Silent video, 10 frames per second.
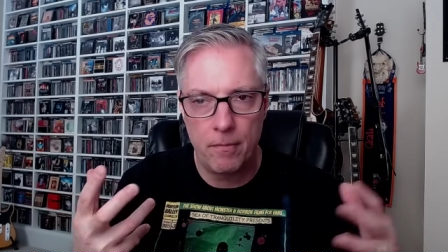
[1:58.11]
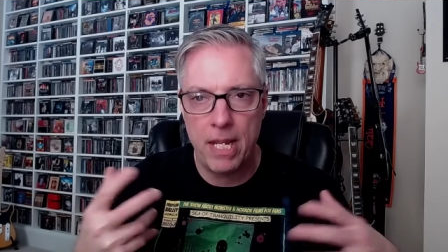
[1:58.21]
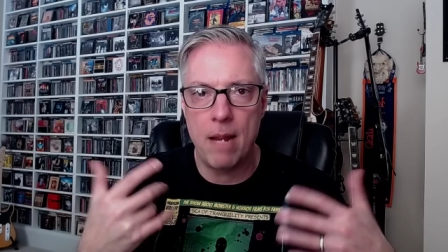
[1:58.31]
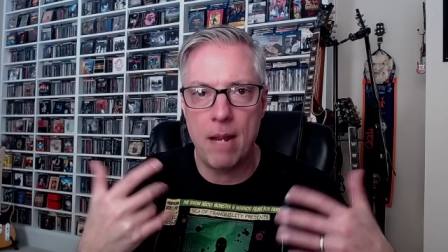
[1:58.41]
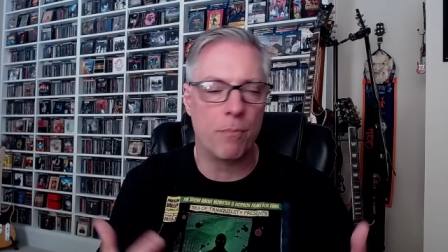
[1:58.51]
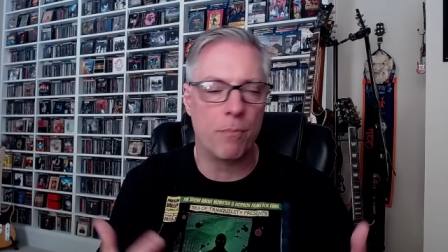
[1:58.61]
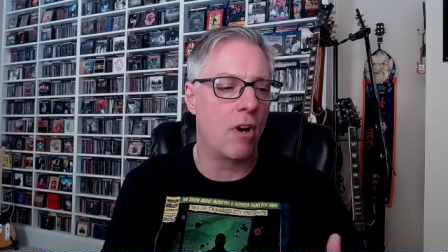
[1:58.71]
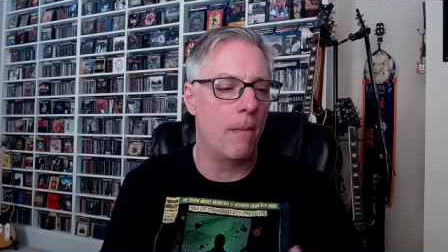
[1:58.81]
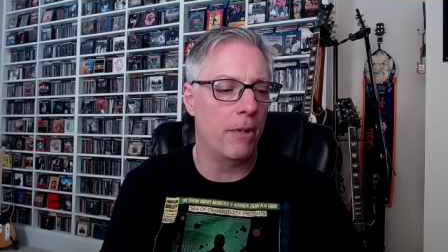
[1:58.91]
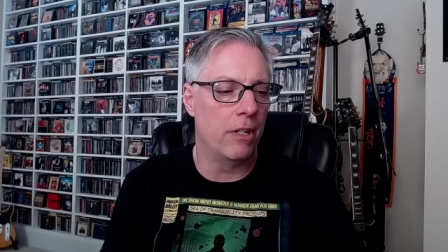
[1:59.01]
came to
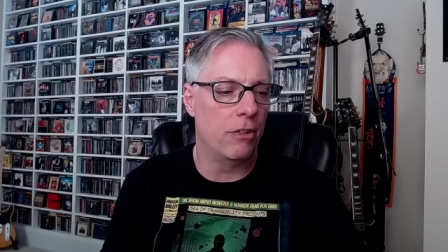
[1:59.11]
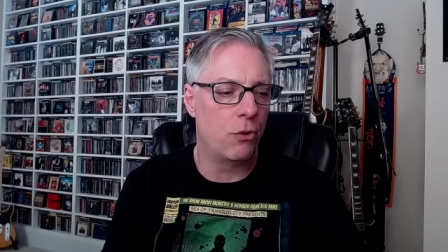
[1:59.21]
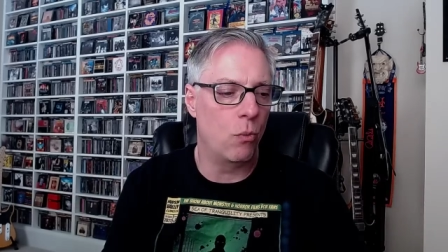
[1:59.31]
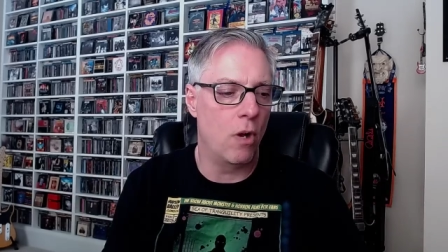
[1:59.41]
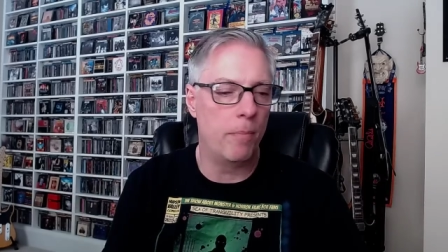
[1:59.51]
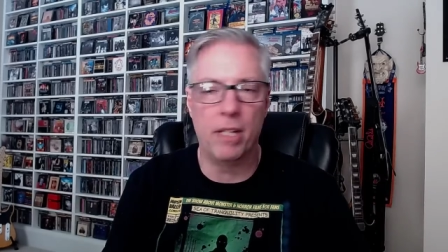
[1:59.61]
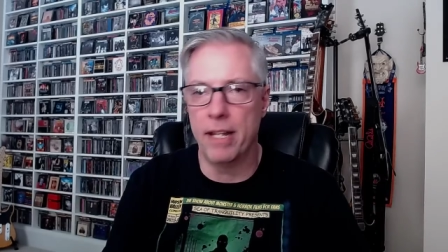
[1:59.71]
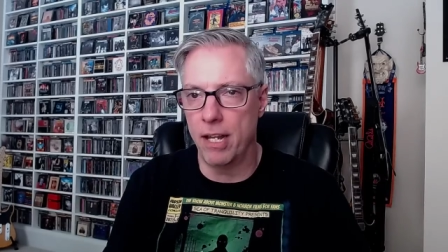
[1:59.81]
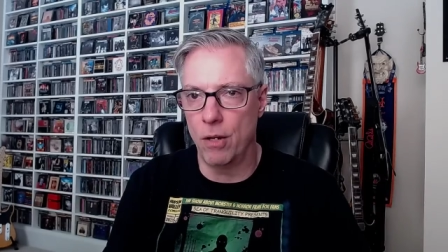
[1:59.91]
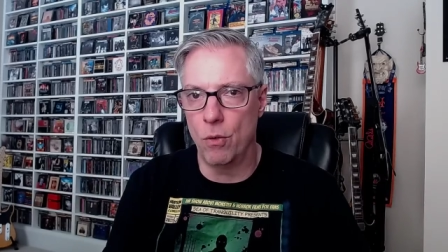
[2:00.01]
prominence while
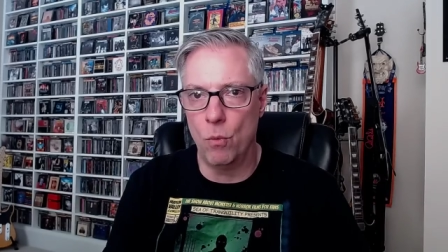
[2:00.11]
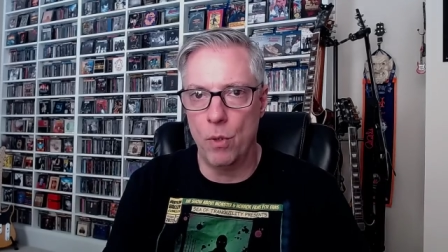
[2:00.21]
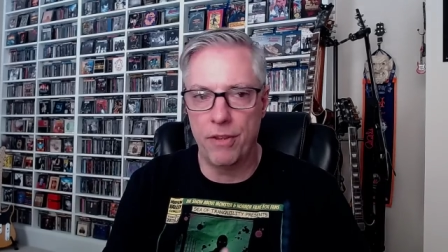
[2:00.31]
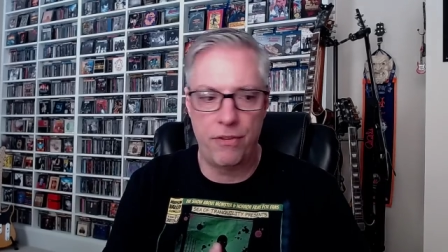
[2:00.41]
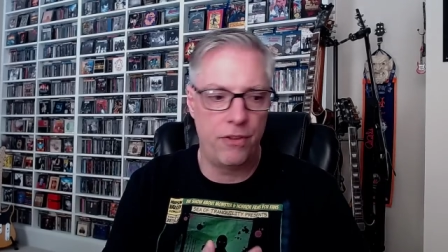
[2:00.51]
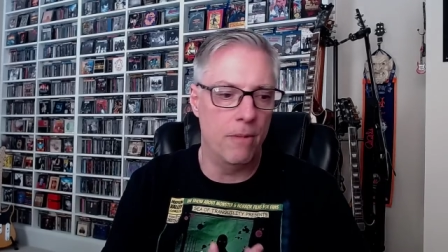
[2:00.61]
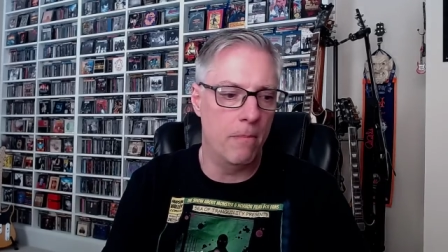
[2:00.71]
playing with the